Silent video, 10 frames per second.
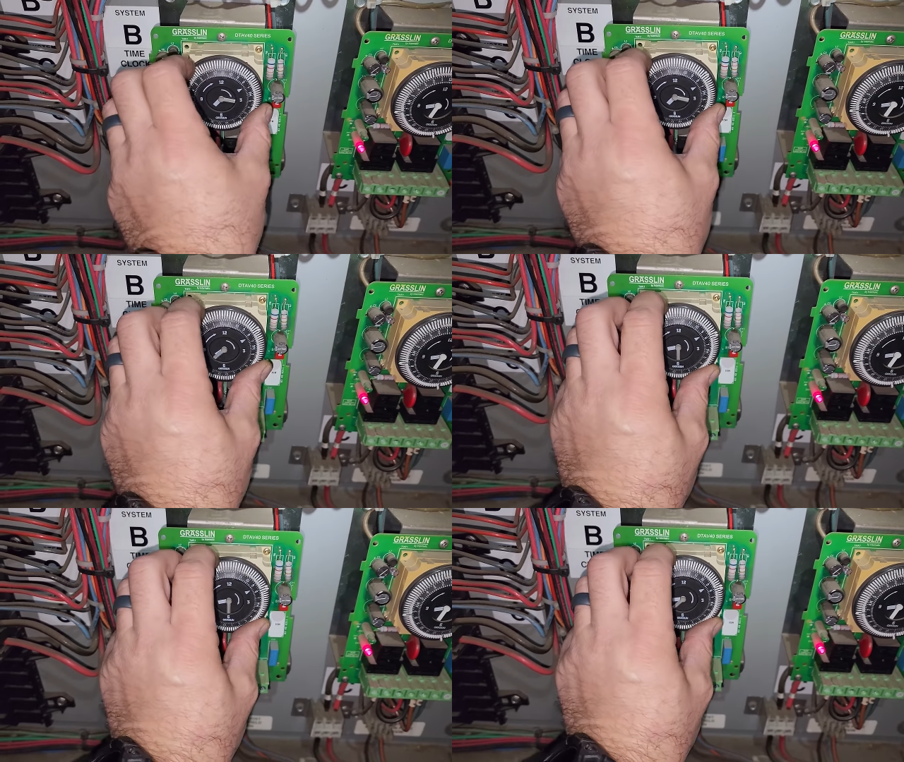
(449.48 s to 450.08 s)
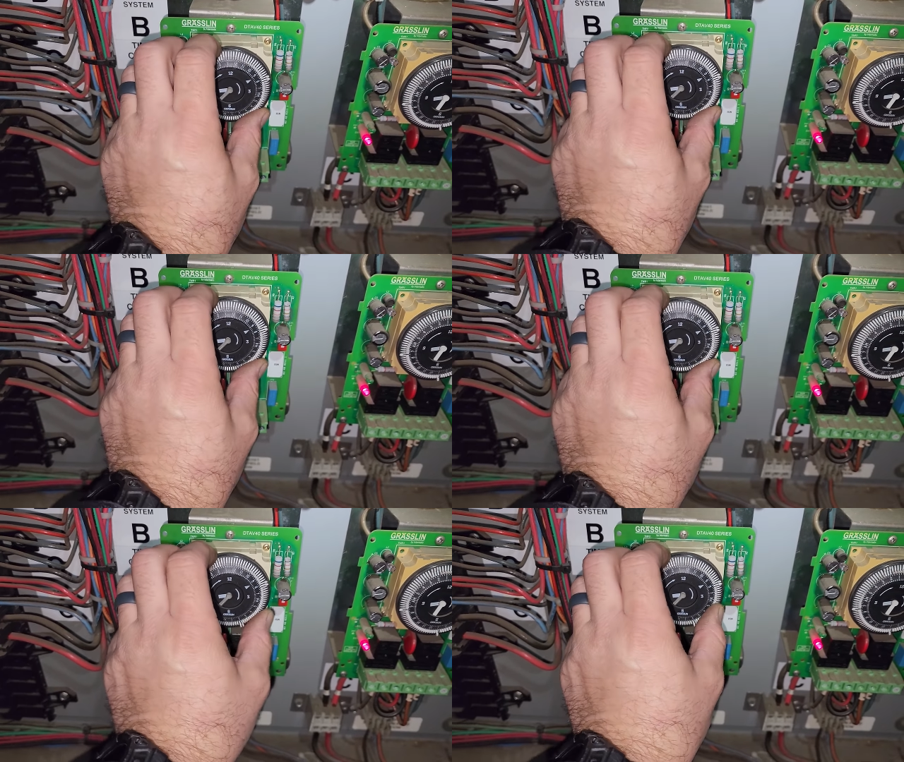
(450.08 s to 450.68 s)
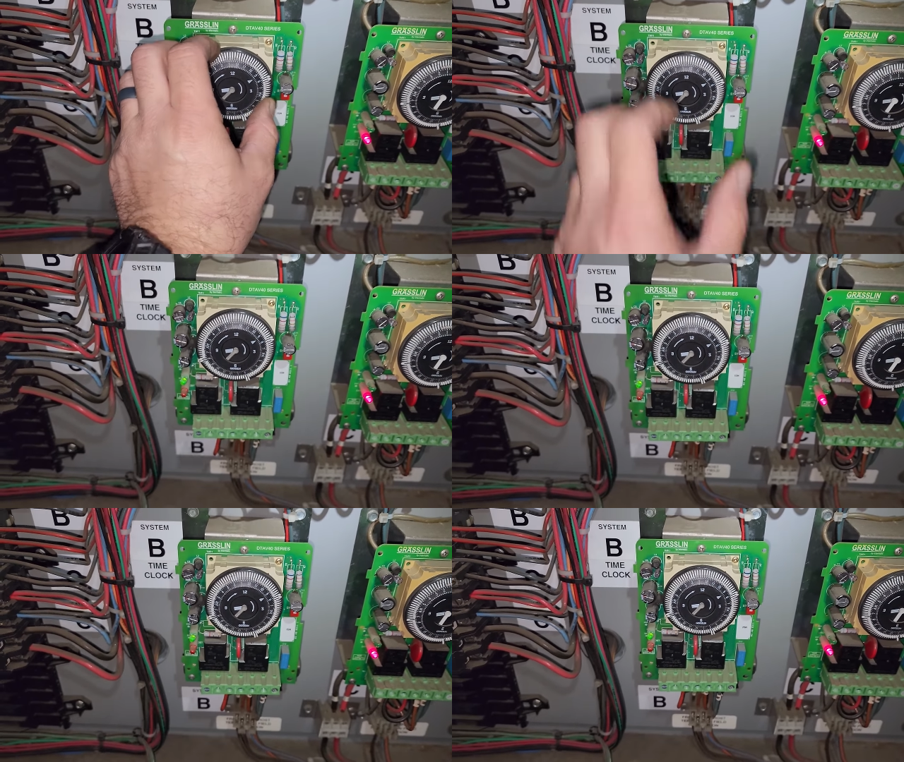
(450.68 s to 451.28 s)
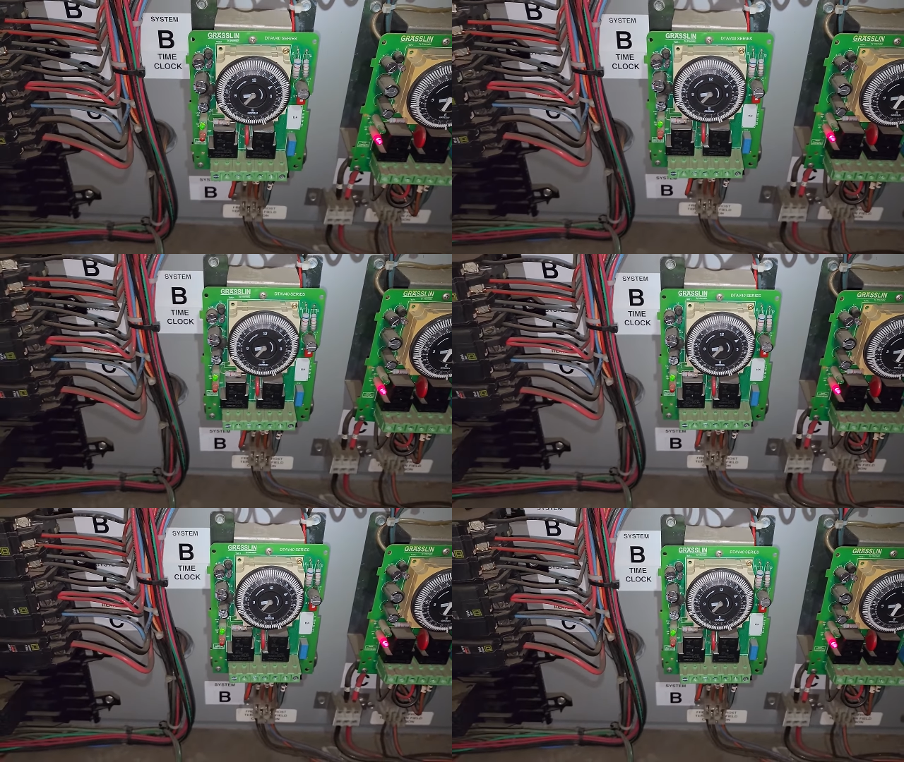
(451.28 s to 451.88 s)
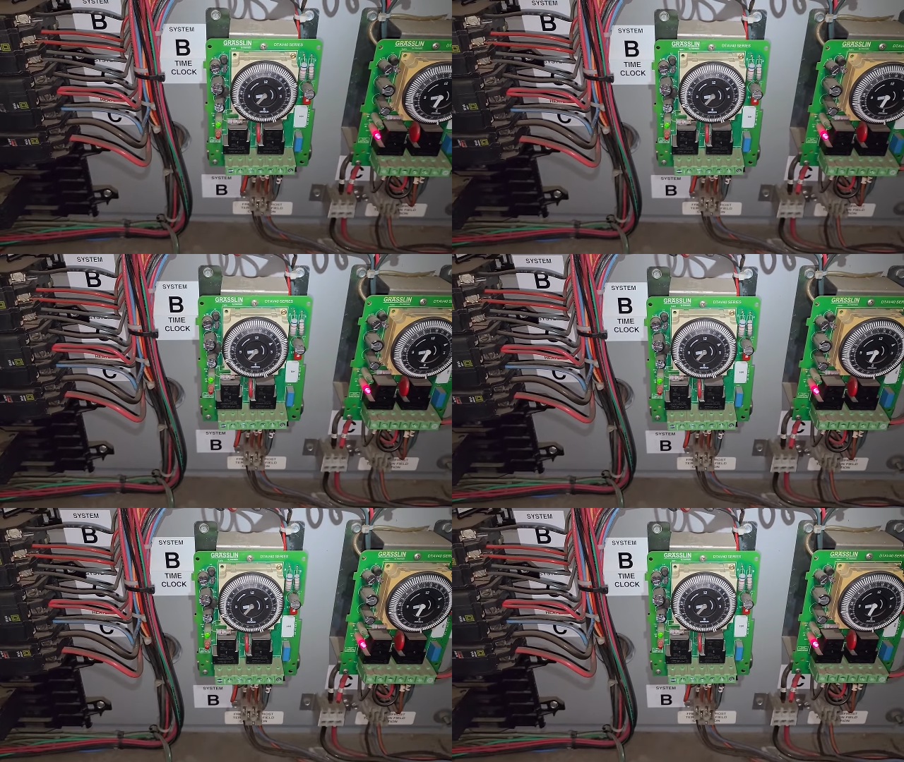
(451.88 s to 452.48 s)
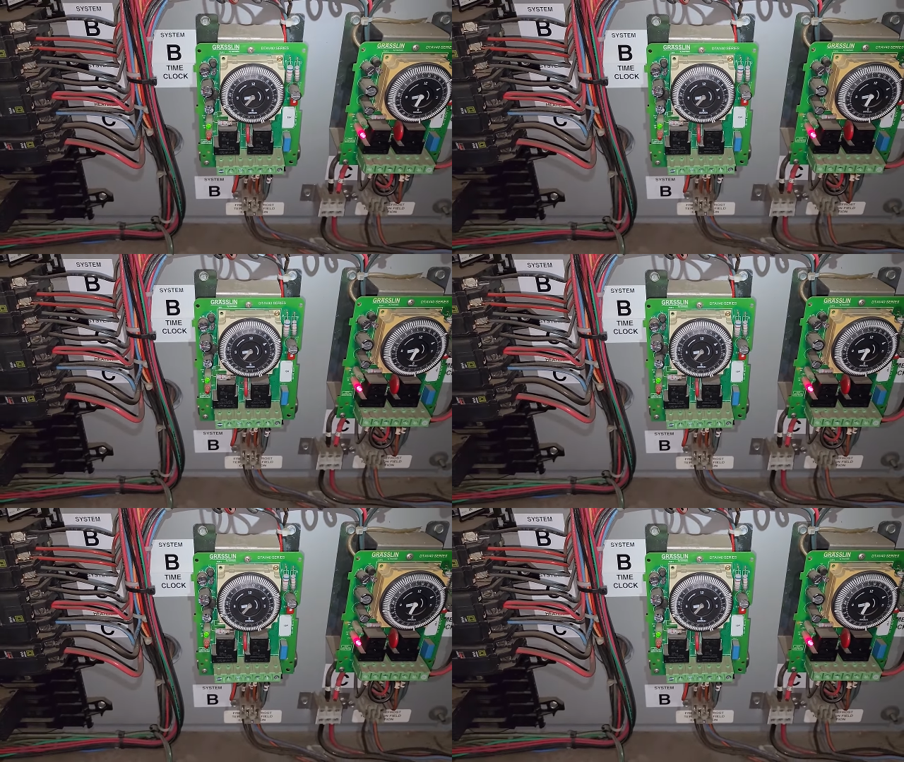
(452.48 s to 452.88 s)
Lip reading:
Nobody's mouth can be seen.